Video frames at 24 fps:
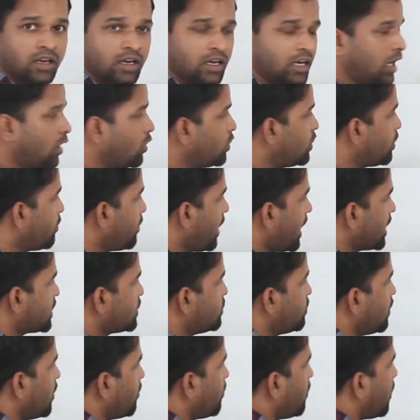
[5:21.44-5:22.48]
Now, the
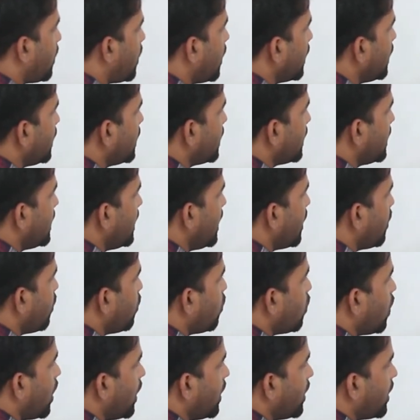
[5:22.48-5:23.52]
maximum point here
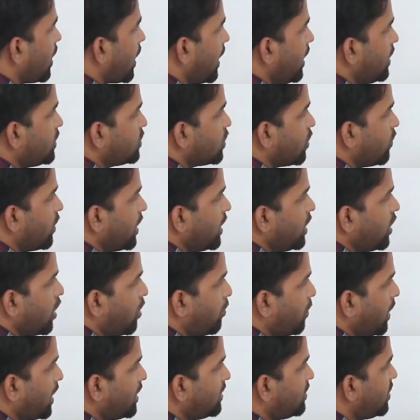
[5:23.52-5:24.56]
1, right? So, when you
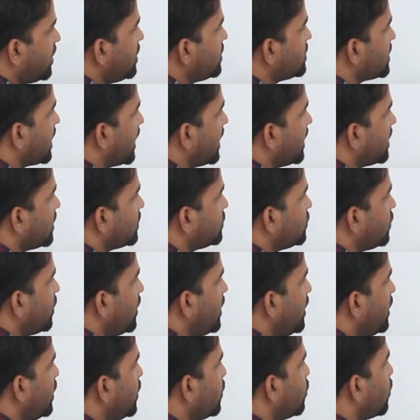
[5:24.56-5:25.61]
apply 3 sine x,
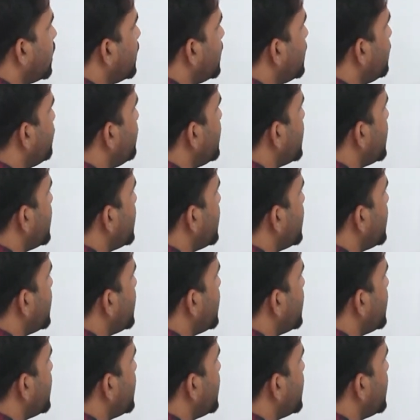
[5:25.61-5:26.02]
3 into 1, it